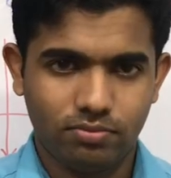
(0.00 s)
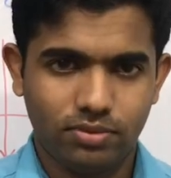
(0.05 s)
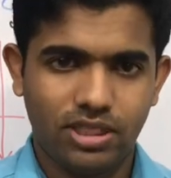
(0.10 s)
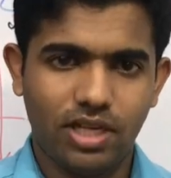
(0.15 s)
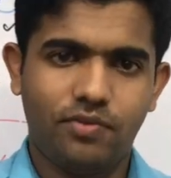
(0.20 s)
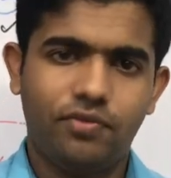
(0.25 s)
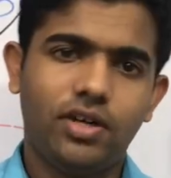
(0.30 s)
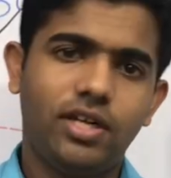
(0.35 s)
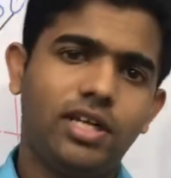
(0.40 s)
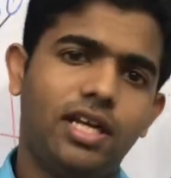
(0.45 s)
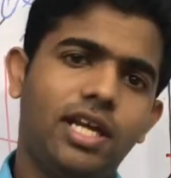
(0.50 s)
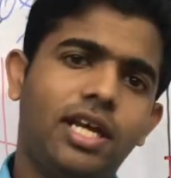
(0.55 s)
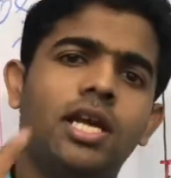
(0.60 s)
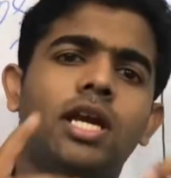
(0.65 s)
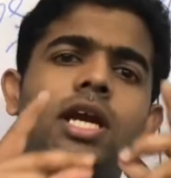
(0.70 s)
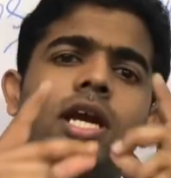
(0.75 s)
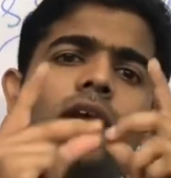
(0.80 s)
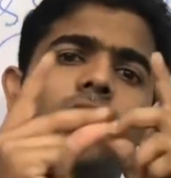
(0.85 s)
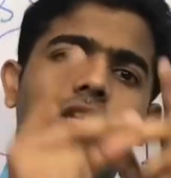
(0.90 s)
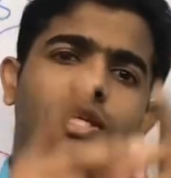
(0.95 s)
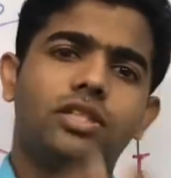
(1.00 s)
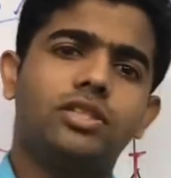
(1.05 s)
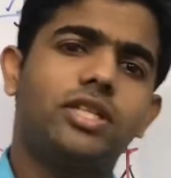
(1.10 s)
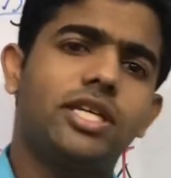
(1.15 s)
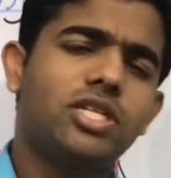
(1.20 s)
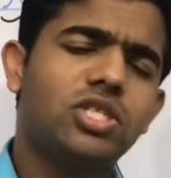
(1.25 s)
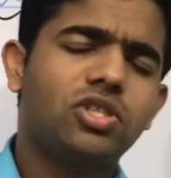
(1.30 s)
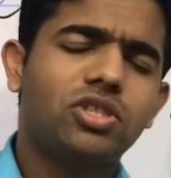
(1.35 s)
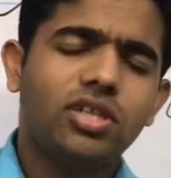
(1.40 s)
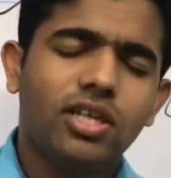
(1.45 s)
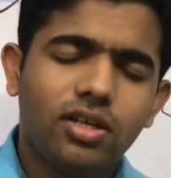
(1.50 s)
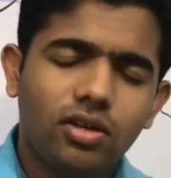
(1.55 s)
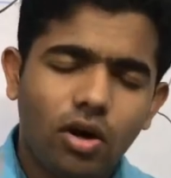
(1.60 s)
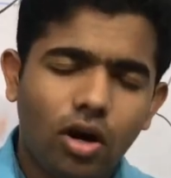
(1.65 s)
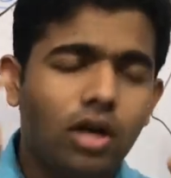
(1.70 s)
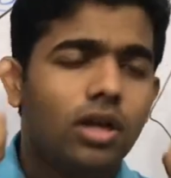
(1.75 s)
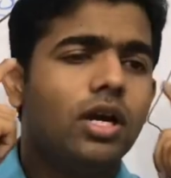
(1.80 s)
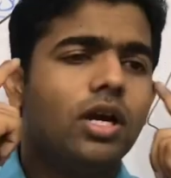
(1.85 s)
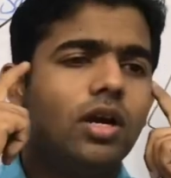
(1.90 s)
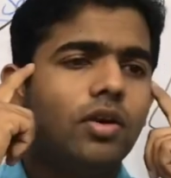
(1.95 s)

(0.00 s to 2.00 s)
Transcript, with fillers: Definitely just think on